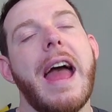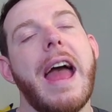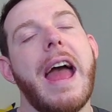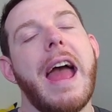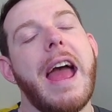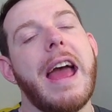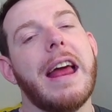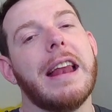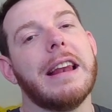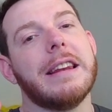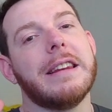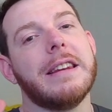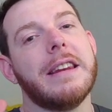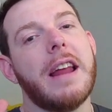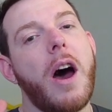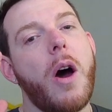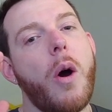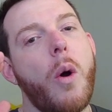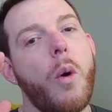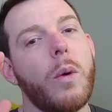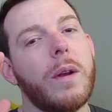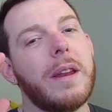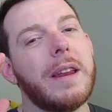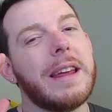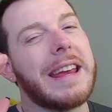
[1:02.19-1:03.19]
and not
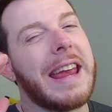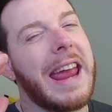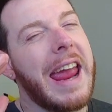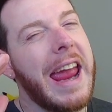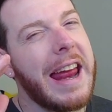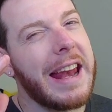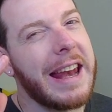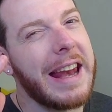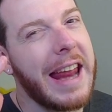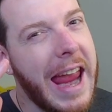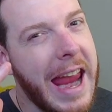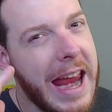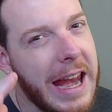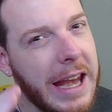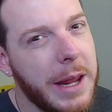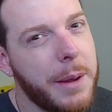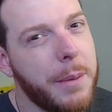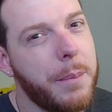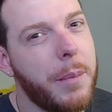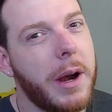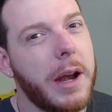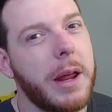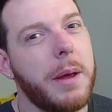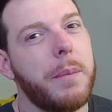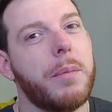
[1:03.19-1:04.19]
only can
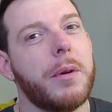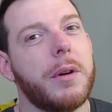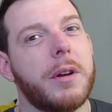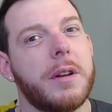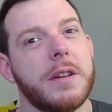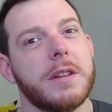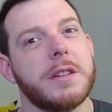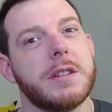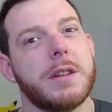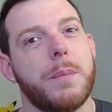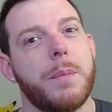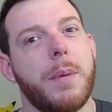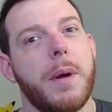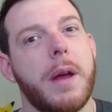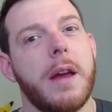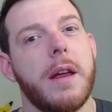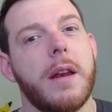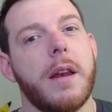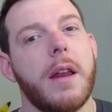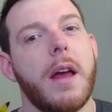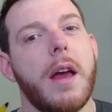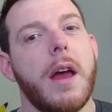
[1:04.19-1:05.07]
anybody participate,